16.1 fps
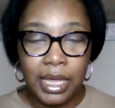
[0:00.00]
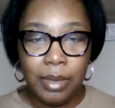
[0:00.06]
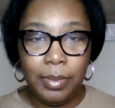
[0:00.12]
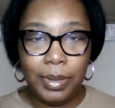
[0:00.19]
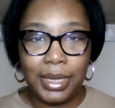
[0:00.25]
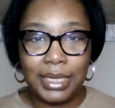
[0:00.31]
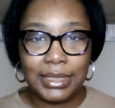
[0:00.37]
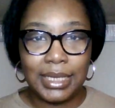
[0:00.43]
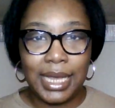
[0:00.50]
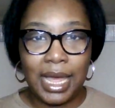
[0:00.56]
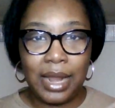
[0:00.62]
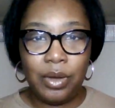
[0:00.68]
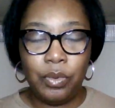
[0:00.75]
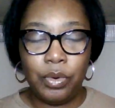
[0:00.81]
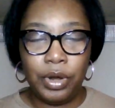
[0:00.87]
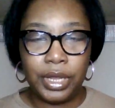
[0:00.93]
because they got
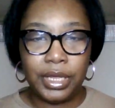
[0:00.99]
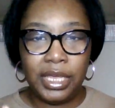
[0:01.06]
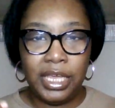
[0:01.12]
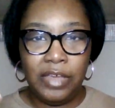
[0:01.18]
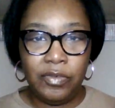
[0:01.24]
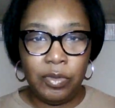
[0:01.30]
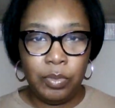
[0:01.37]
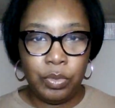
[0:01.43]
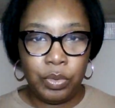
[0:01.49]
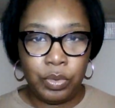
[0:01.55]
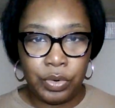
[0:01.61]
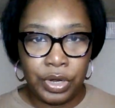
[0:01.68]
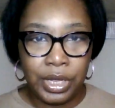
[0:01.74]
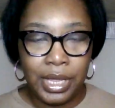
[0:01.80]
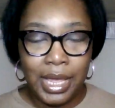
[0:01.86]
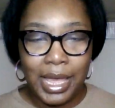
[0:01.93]
to work even
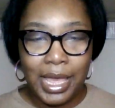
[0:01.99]
more.